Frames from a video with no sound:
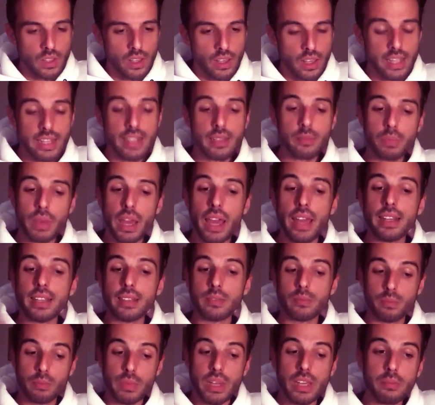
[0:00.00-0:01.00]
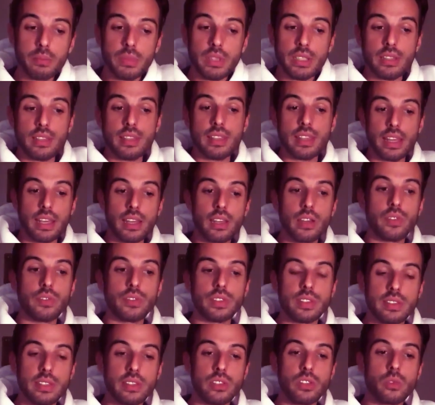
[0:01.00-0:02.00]
And it made me think of
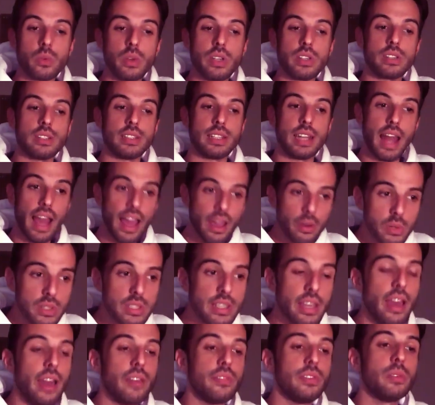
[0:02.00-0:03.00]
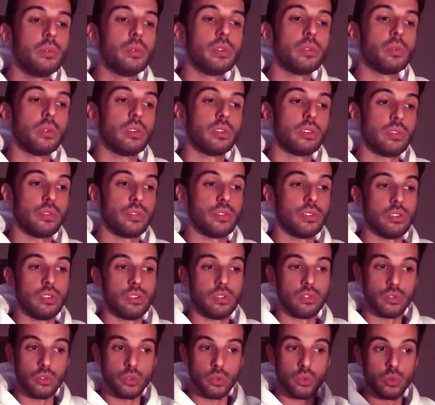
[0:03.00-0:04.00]
the situation that I was having with one of the
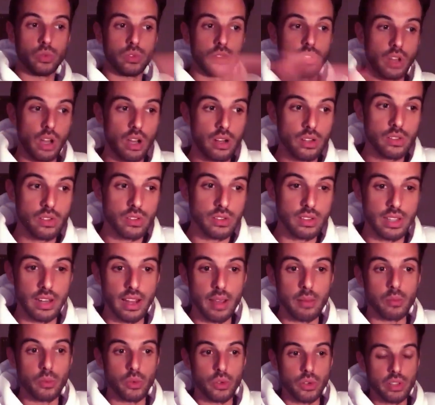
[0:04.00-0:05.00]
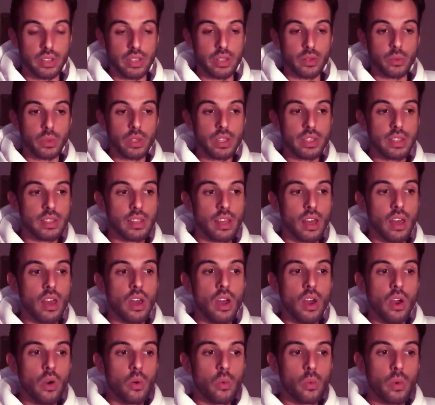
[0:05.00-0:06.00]
new doctors that I'm working with,
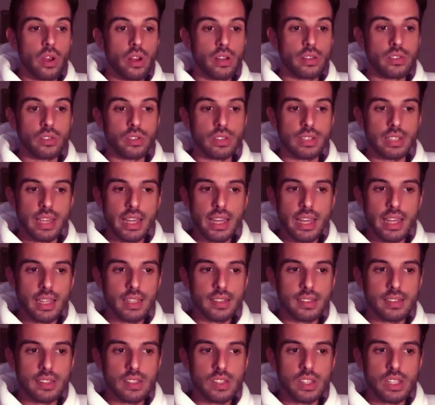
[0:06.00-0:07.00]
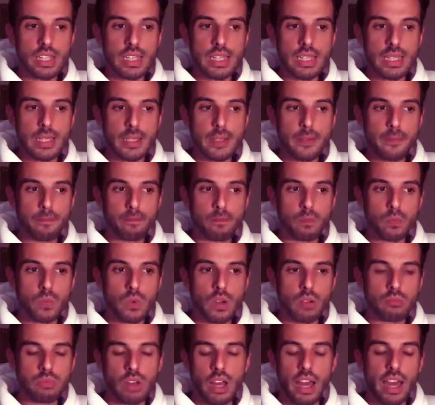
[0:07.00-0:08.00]
where today she
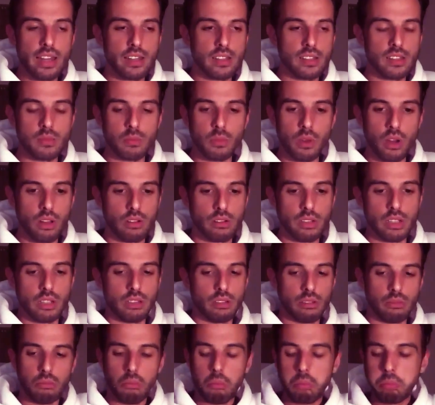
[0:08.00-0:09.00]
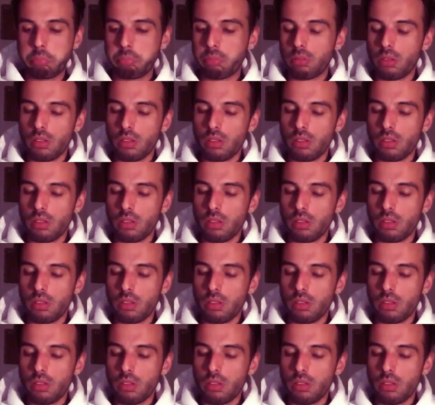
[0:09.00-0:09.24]
had a small little